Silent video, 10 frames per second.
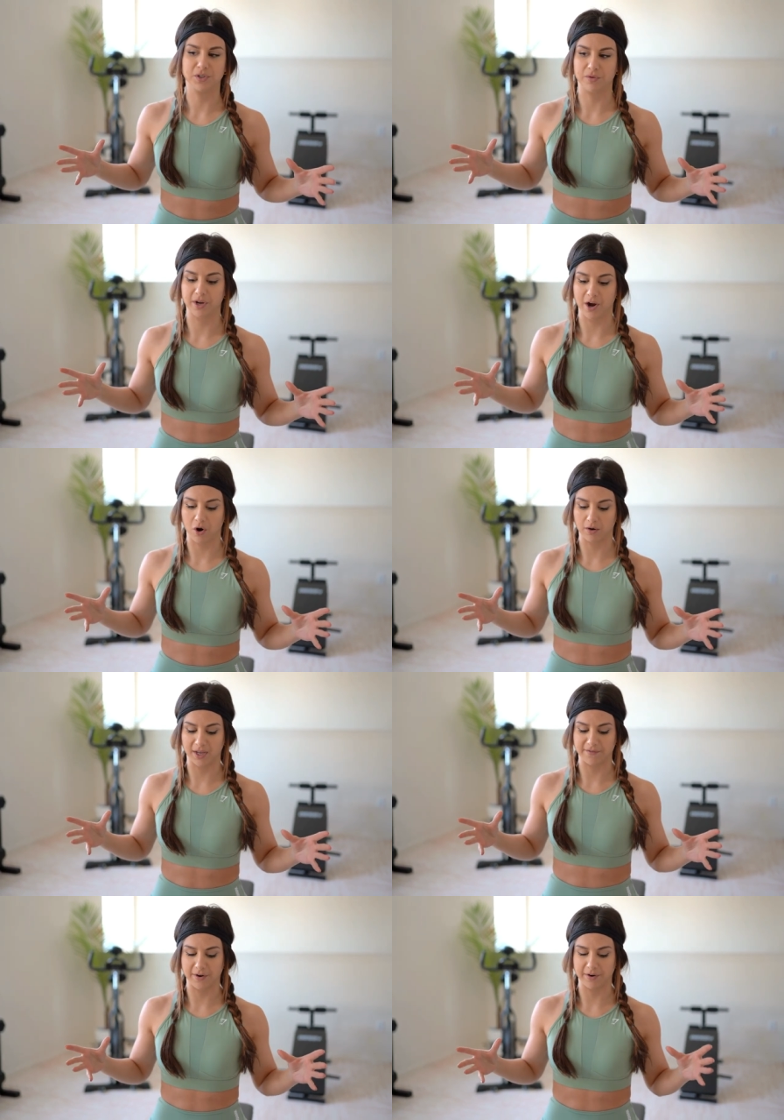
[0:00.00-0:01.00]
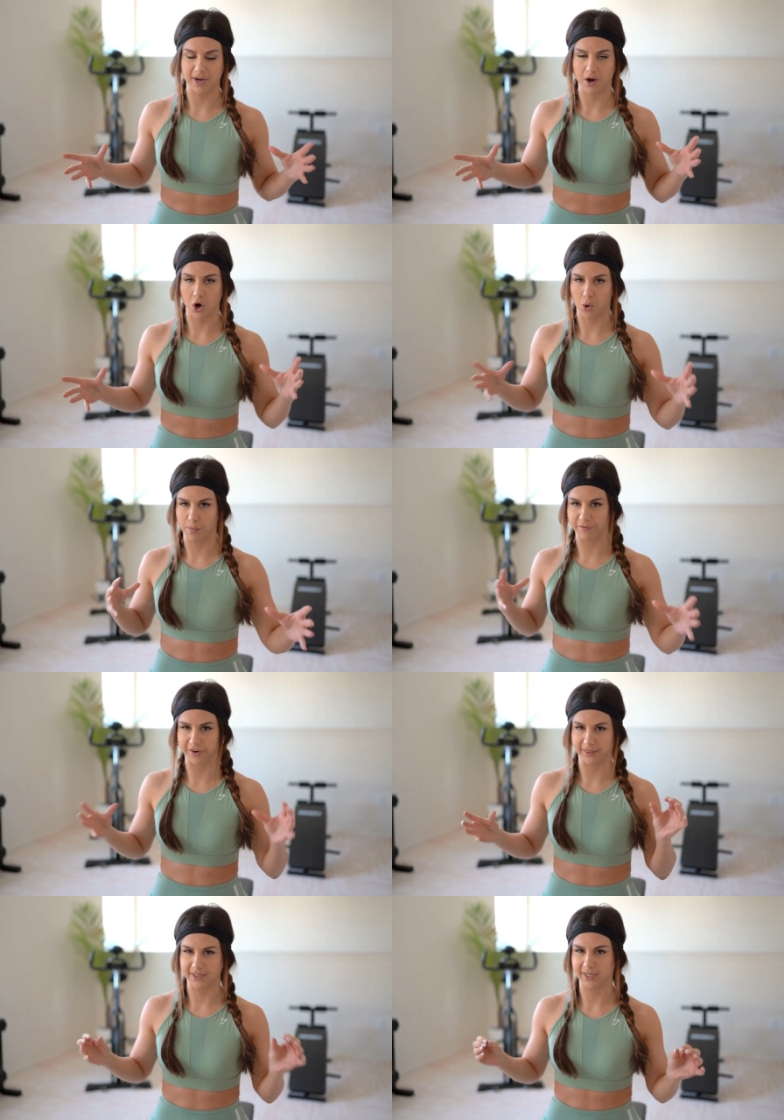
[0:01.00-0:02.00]
So they are like very home
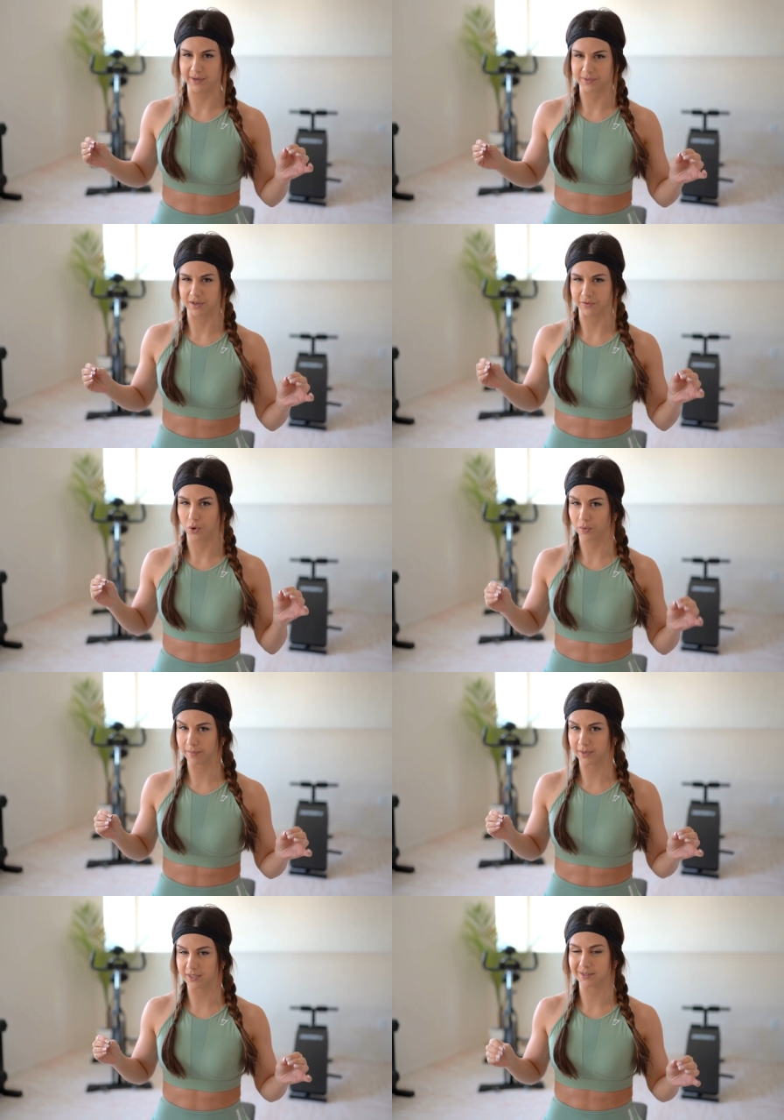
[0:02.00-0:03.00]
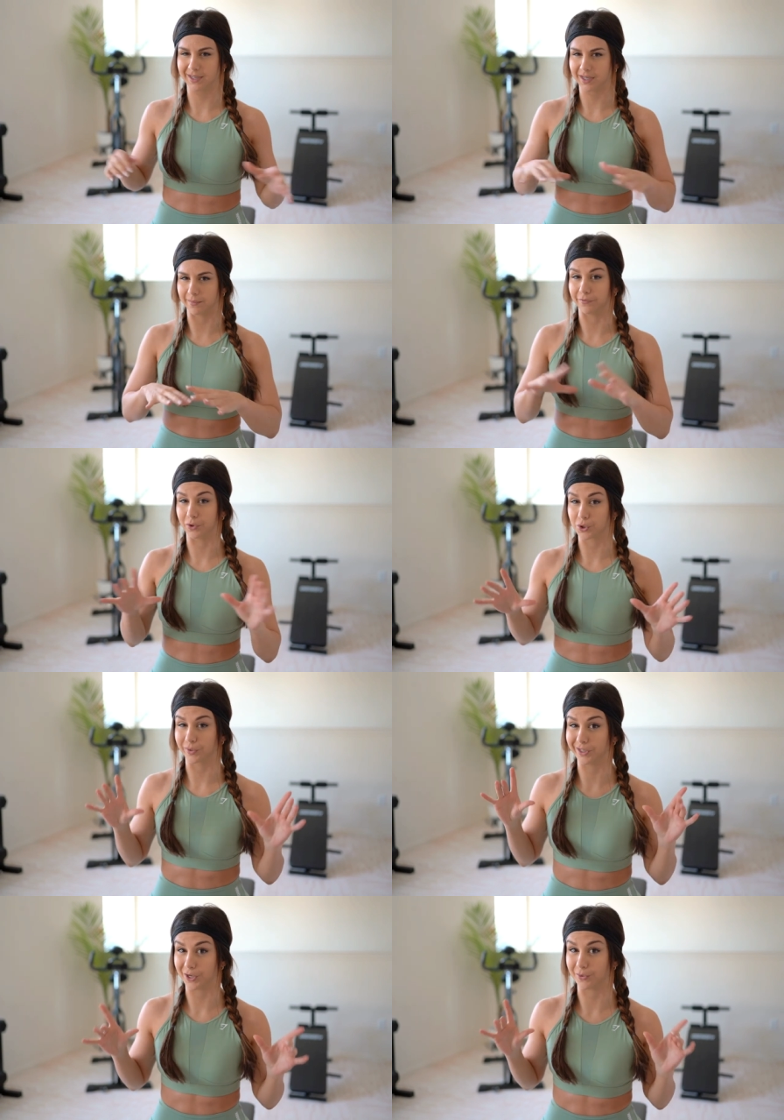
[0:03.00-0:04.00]
friendly types of equipment, take up
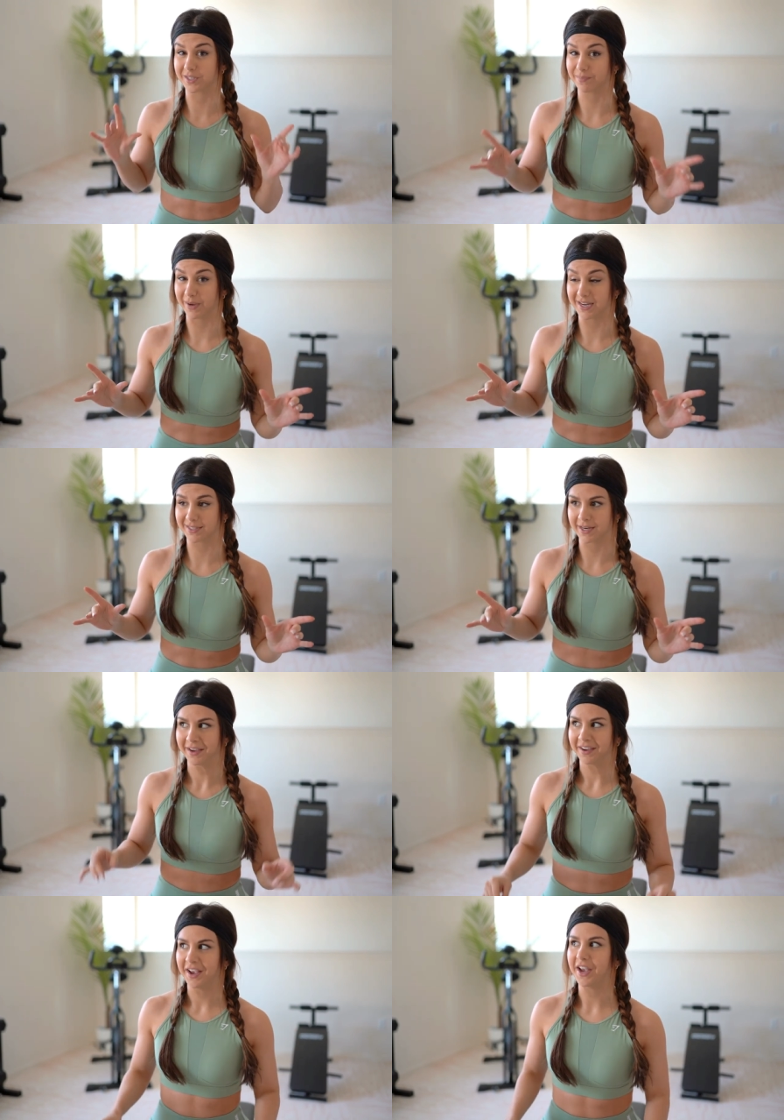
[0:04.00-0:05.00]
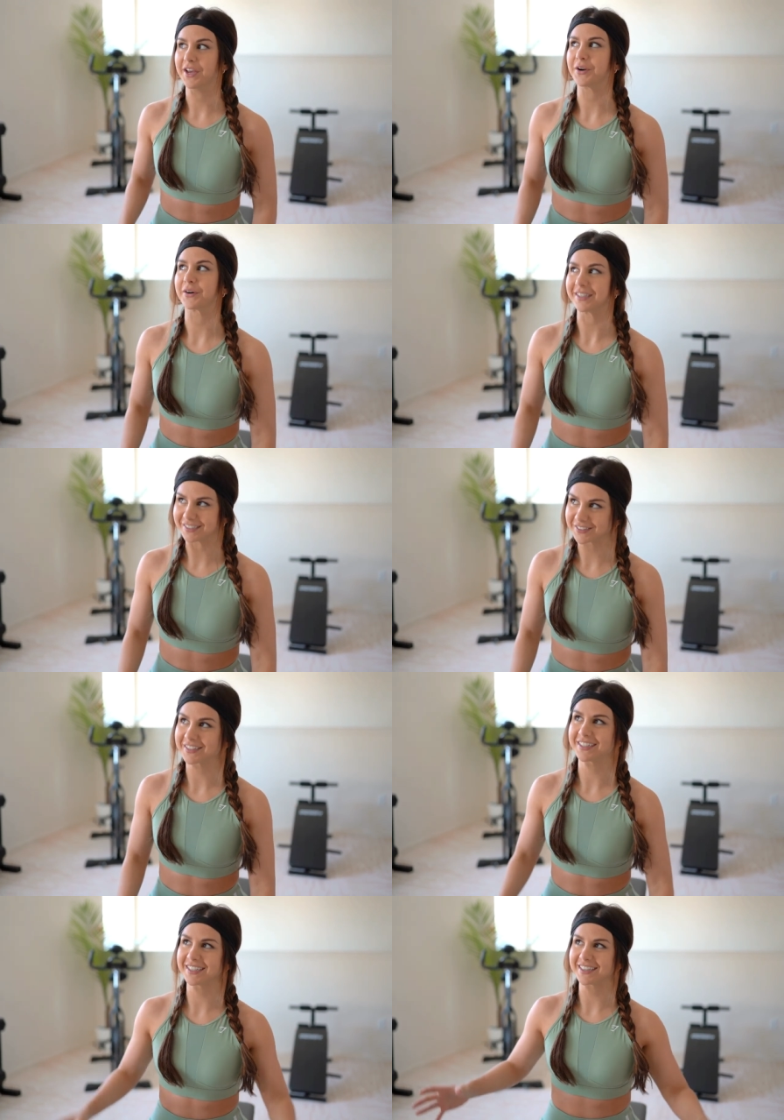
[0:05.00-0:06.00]
virtually no space and are
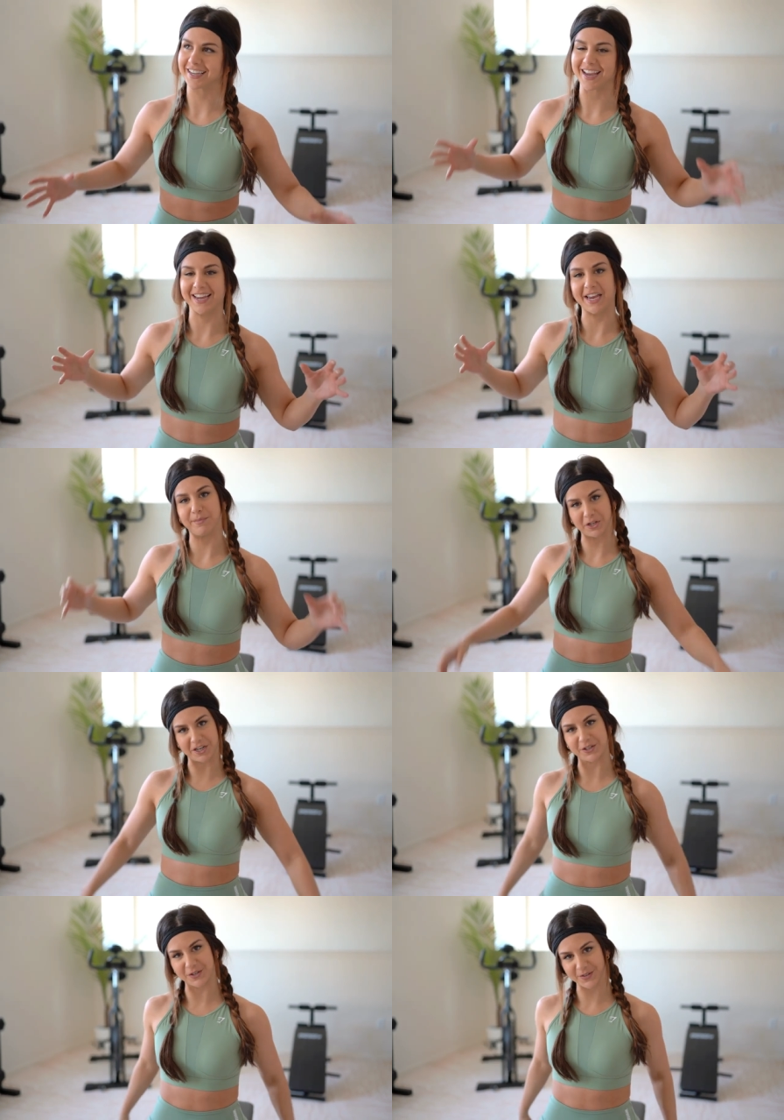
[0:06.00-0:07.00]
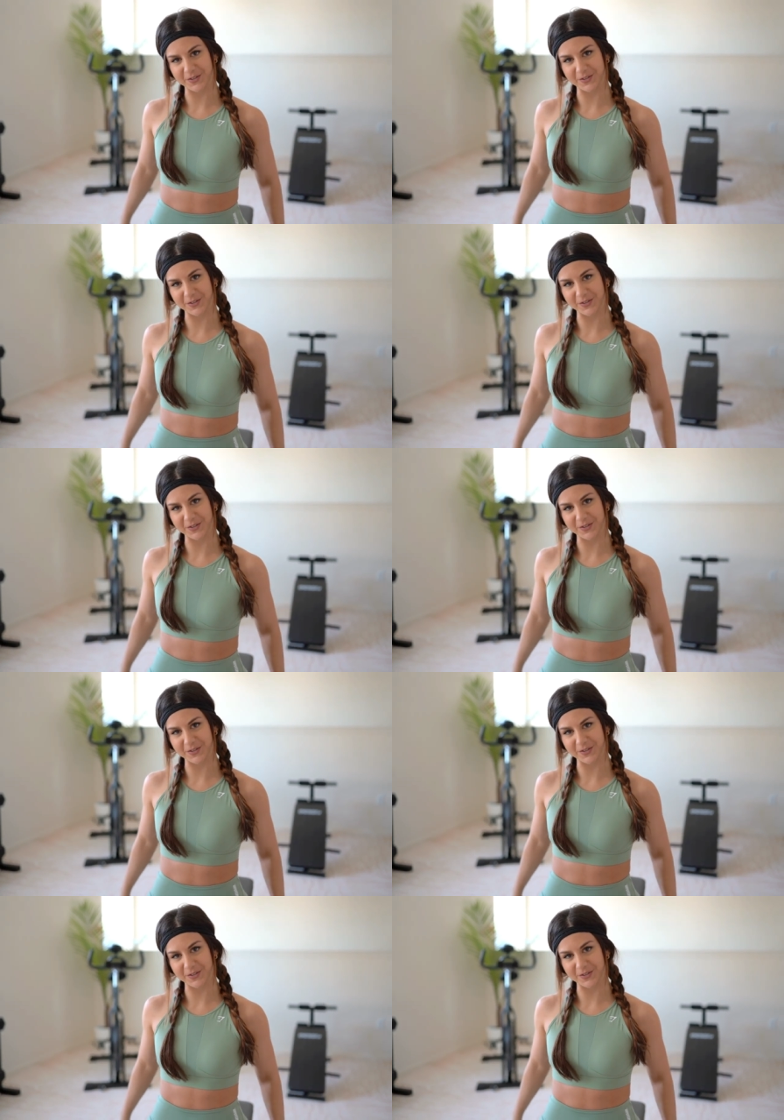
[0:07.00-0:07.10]
literally like a game changer.